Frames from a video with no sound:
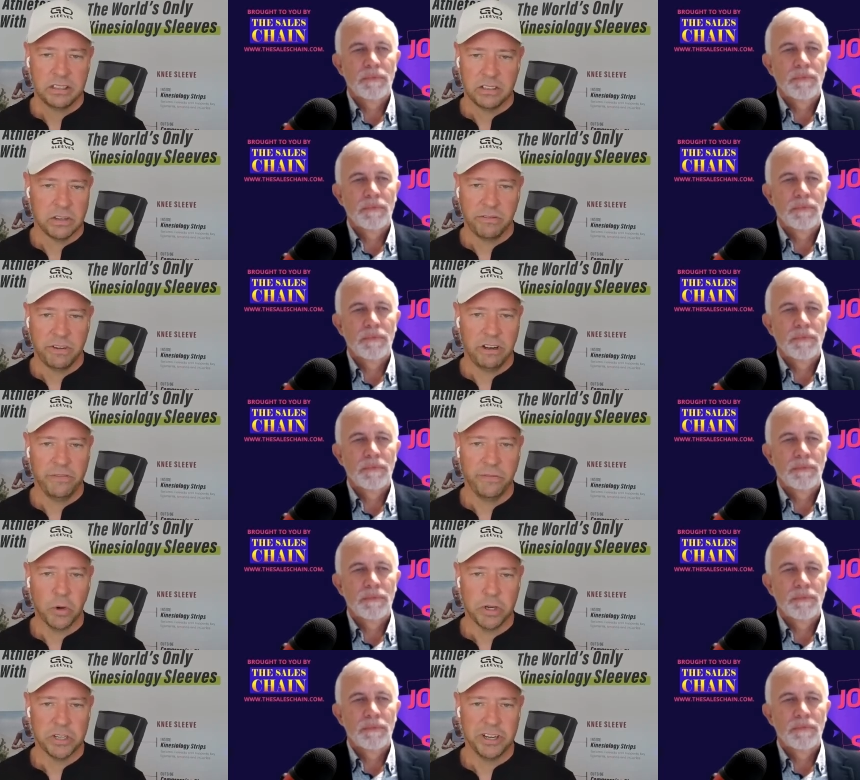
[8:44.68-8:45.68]
Speaker 1: it's a very
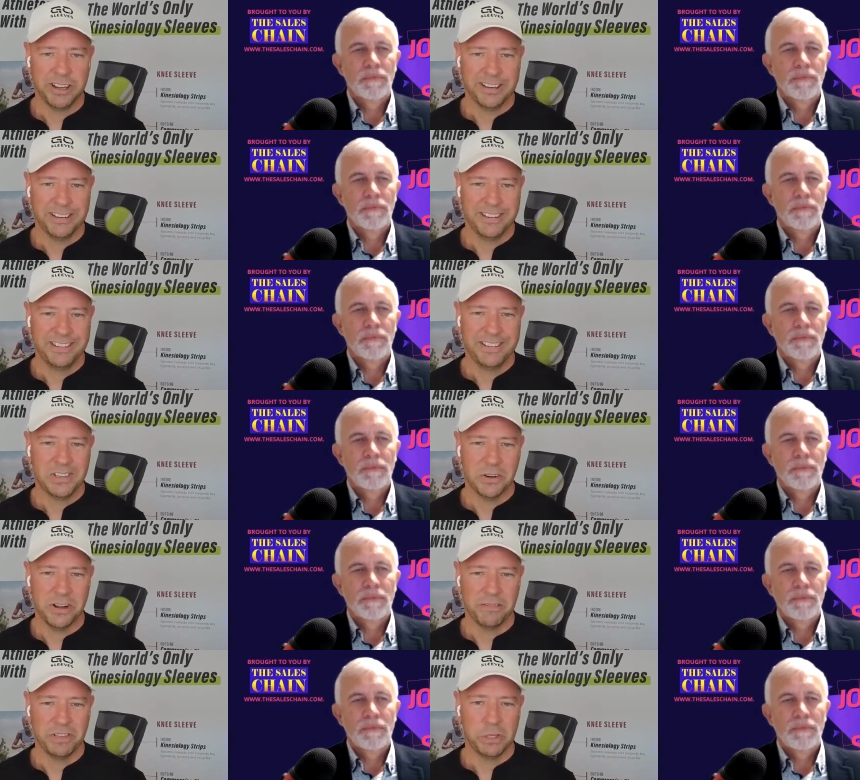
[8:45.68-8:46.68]
fortunate
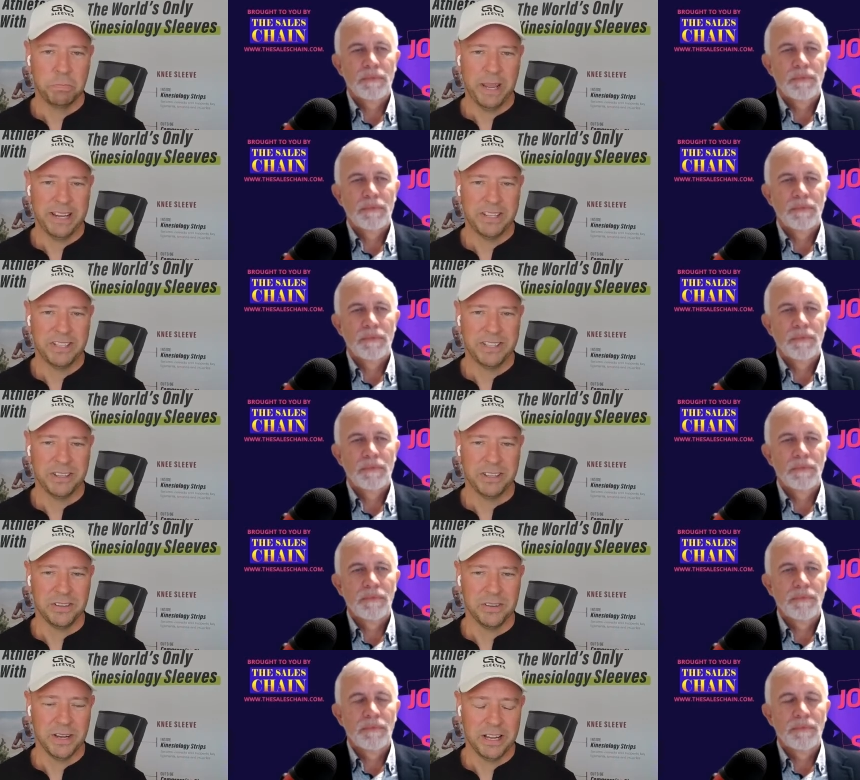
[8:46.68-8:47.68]
sort of space
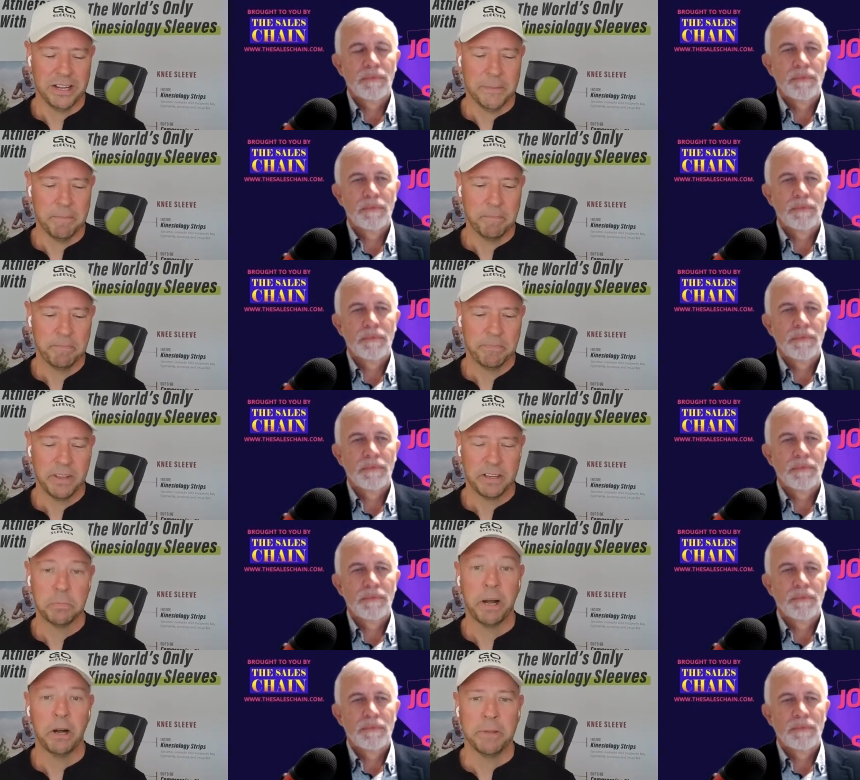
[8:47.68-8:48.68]
to um,
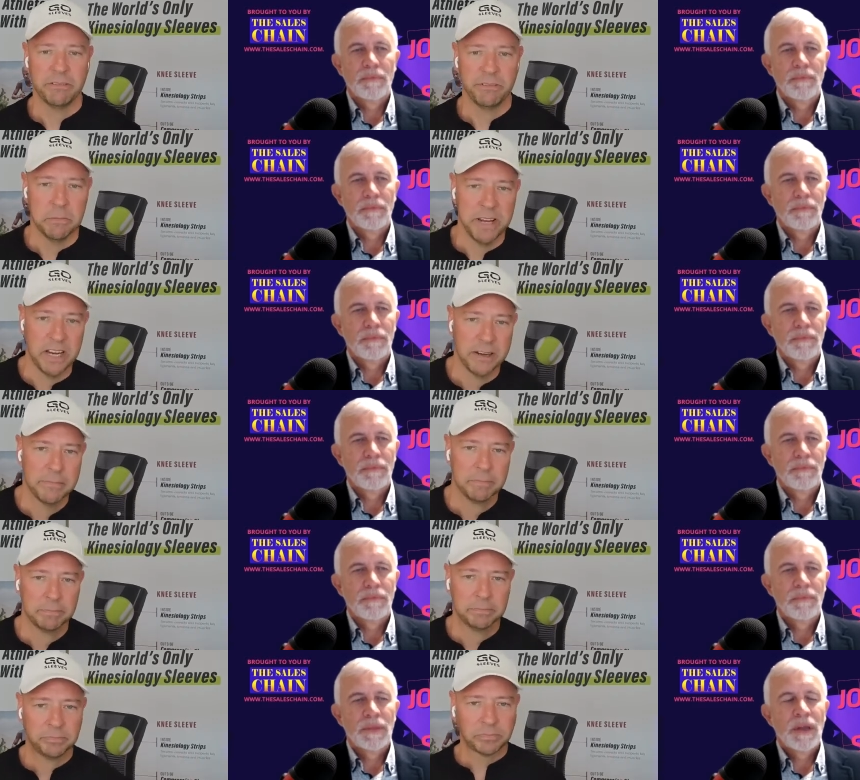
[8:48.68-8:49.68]
experiment for me.
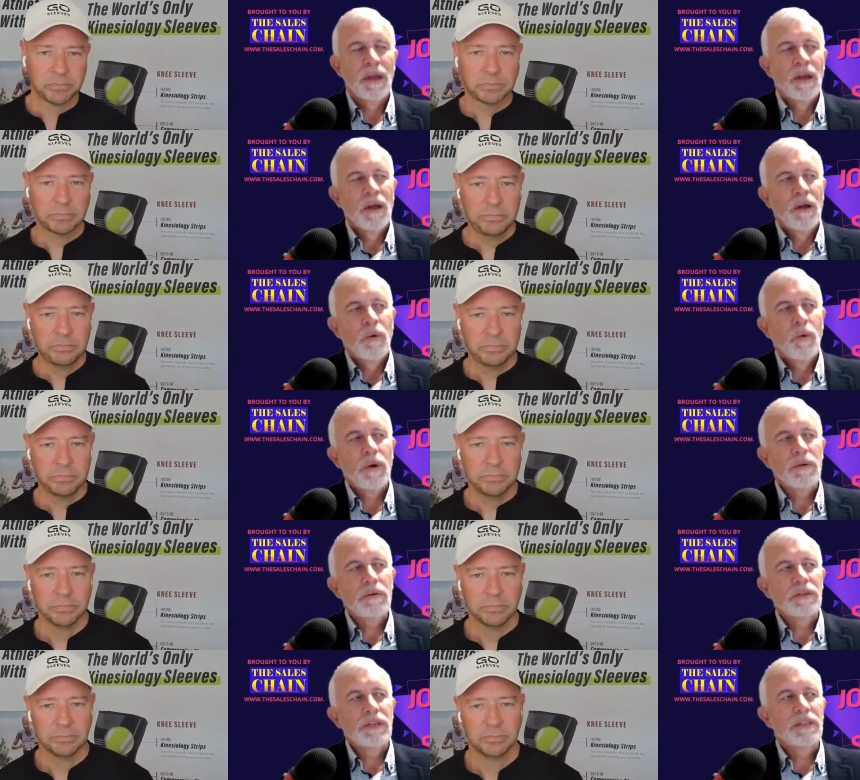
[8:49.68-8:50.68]

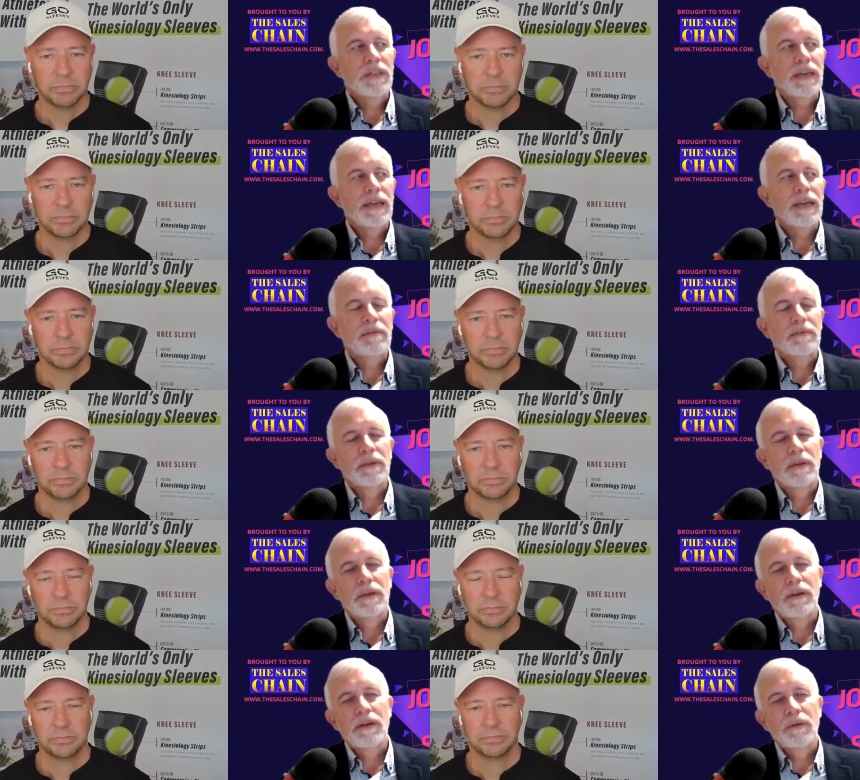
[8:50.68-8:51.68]
Speaker 2: What do you think
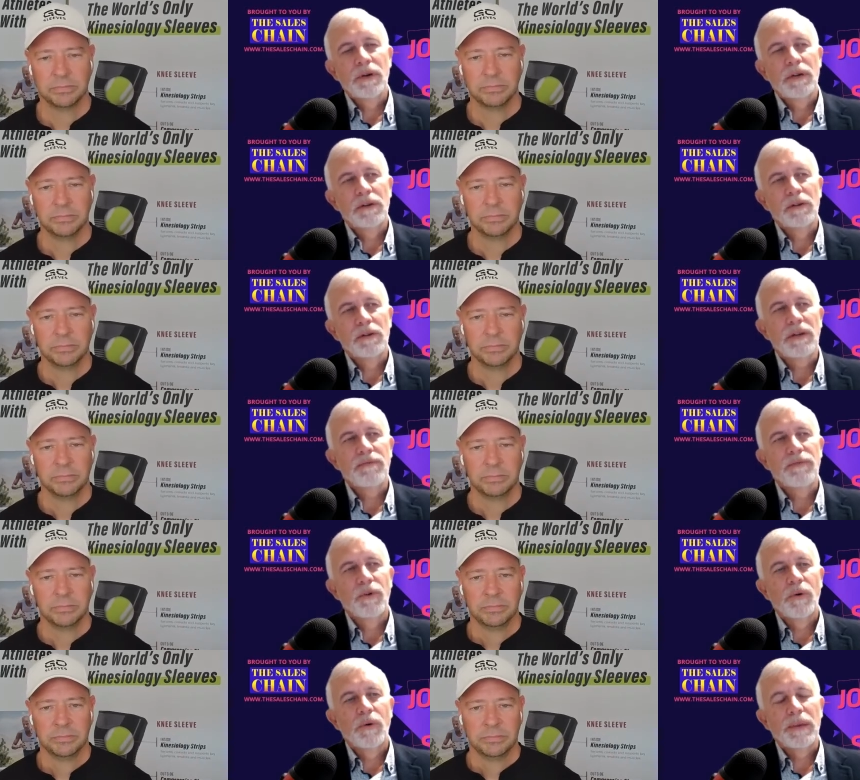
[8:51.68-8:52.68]
you were looking
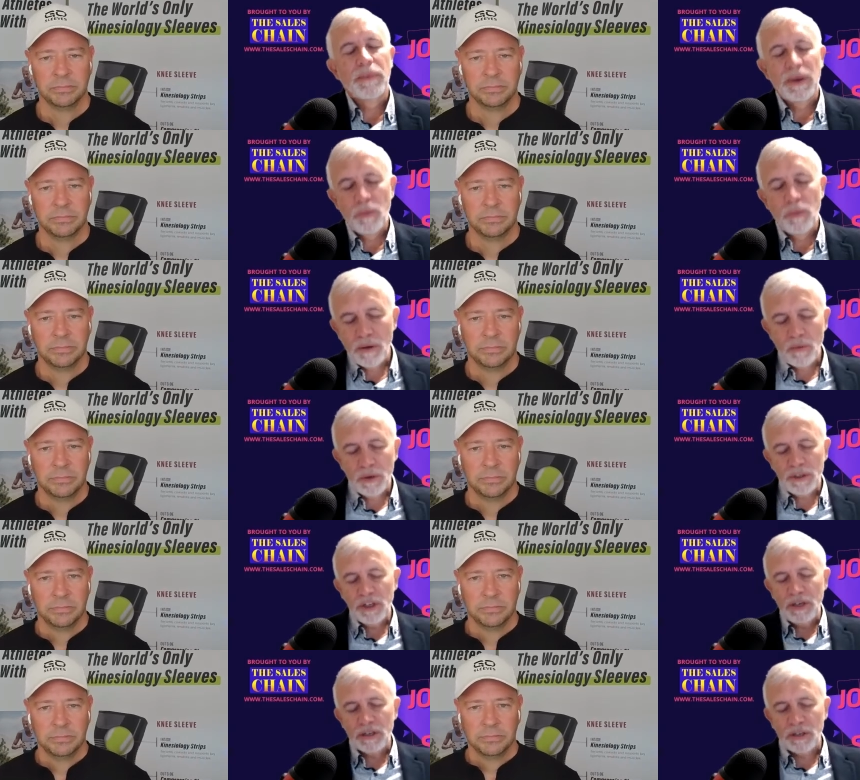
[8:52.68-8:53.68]
for? I mean, what, what
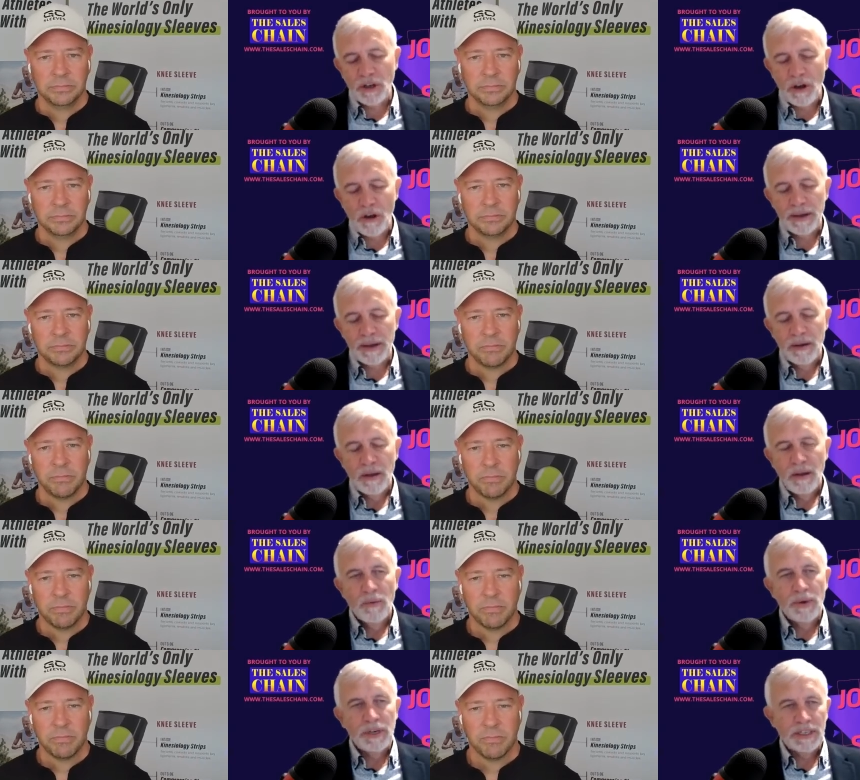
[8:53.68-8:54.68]
do you decide
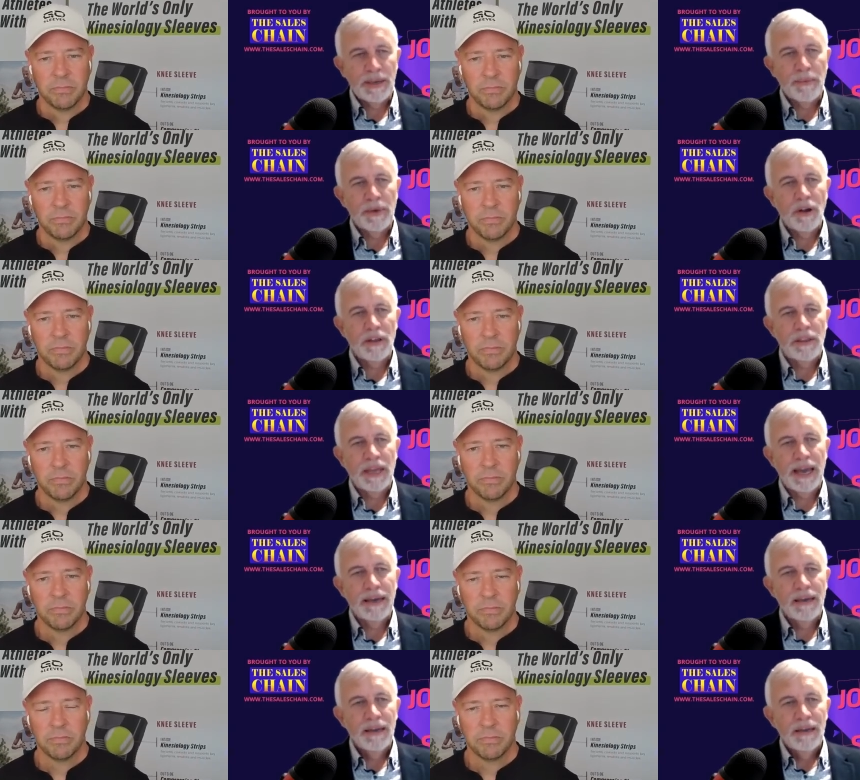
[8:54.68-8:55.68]
when you're someone like
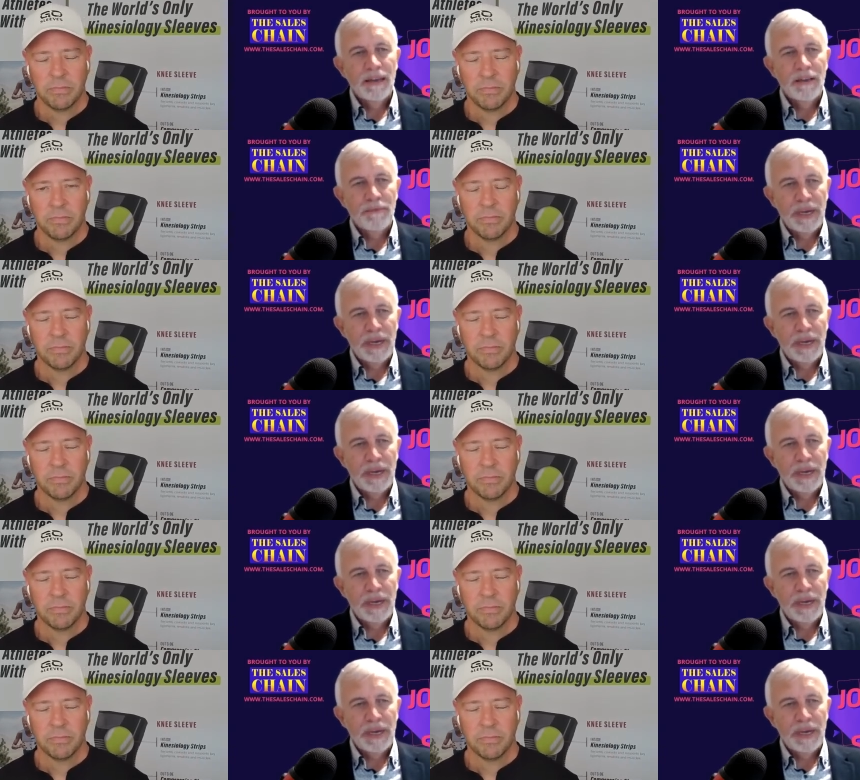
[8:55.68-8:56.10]
that? You've